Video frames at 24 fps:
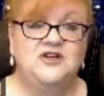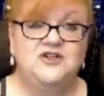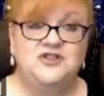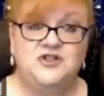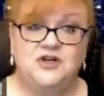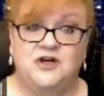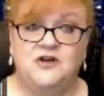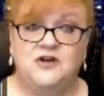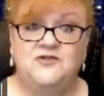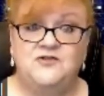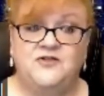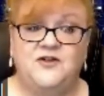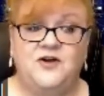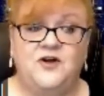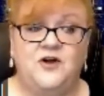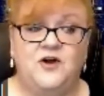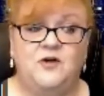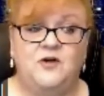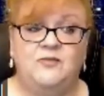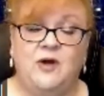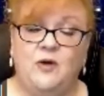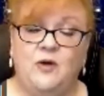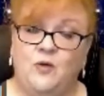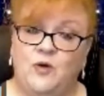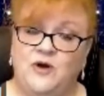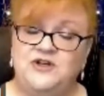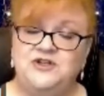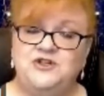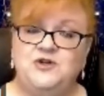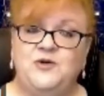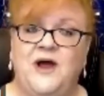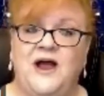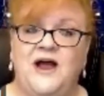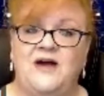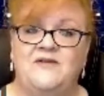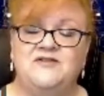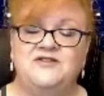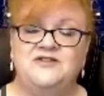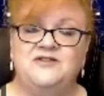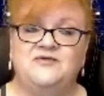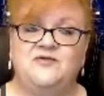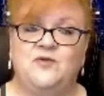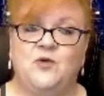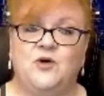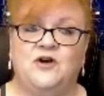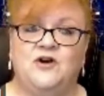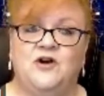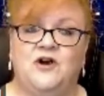to confirm that what you have is a
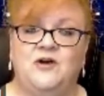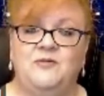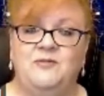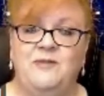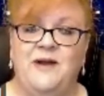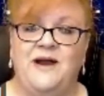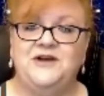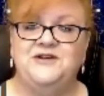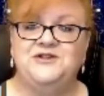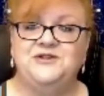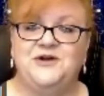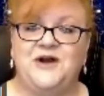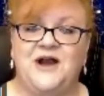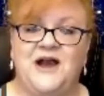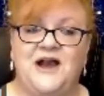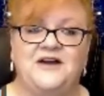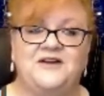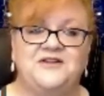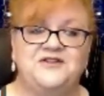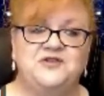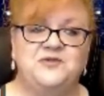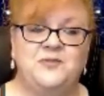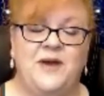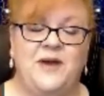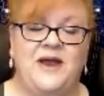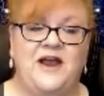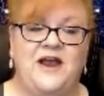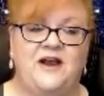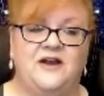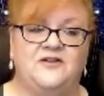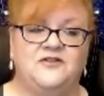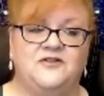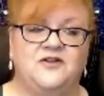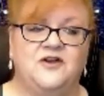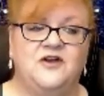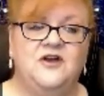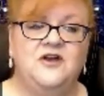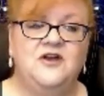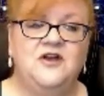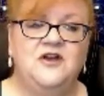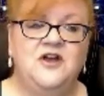4-card major and it's spades.